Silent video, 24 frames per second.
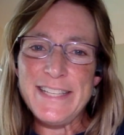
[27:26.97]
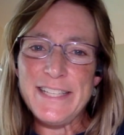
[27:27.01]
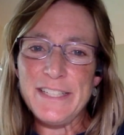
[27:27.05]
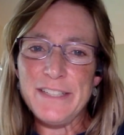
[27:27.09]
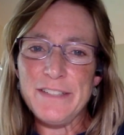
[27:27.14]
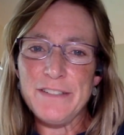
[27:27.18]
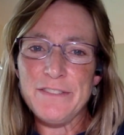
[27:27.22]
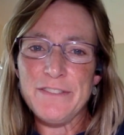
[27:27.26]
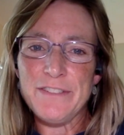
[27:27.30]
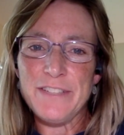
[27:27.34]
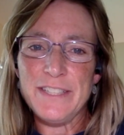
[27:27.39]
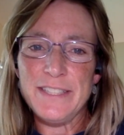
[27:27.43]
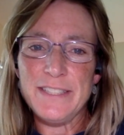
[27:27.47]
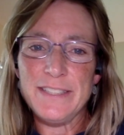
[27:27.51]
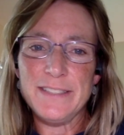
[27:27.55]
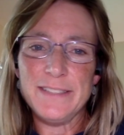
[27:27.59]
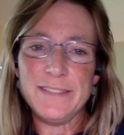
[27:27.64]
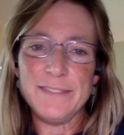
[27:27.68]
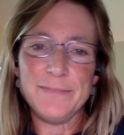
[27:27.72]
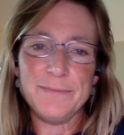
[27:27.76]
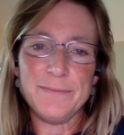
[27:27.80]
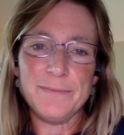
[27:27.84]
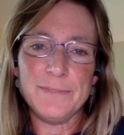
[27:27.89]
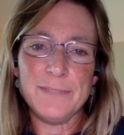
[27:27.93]
of
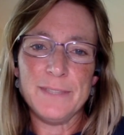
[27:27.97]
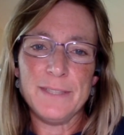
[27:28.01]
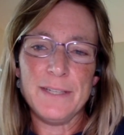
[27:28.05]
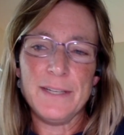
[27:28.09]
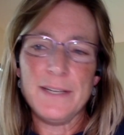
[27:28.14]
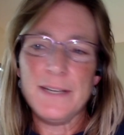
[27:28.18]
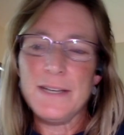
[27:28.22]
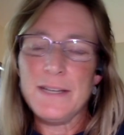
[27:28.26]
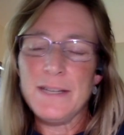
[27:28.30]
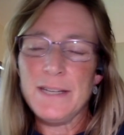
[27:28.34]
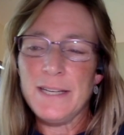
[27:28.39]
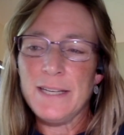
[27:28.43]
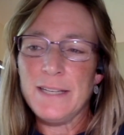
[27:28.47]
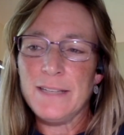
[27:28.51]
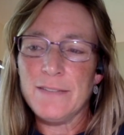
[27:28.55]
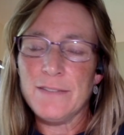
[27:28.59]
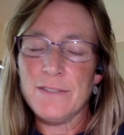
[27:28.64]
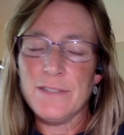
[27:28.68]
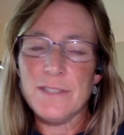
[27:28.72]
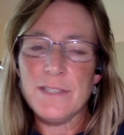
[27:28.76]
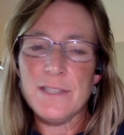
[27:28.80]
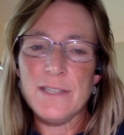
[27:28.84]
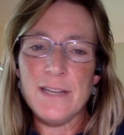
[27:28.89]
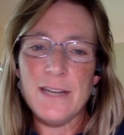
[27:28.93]

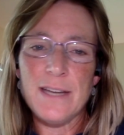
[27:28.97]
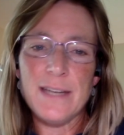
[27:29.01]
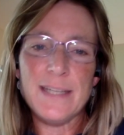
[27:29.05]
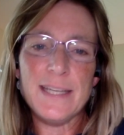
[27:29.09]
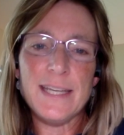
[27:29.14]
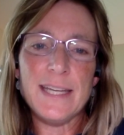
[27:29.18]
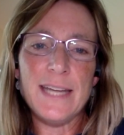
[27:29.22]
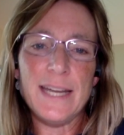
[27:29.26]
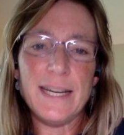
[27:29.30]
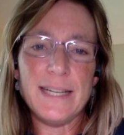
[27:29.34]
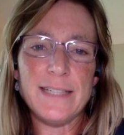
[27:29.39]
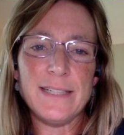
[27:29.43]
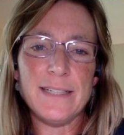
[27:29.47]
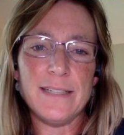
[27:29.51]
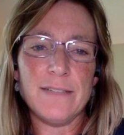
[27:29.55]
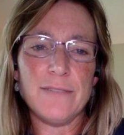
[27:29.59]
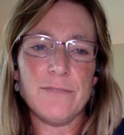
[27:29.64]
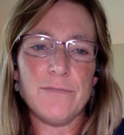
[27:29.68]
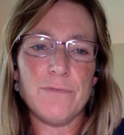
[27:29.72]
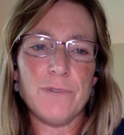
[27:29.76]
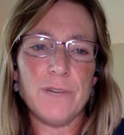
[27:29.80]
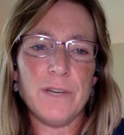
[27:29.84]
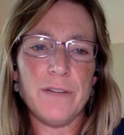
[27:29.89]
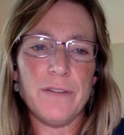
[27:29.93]
staying
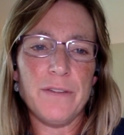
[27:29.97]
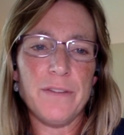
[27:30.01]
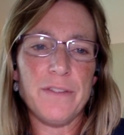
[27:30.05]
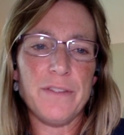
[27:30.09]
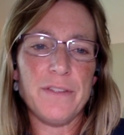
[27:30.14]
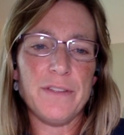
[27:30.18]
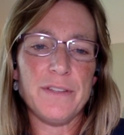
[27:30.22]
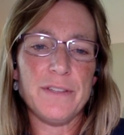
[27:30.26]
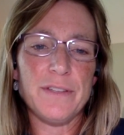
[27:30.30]
connected with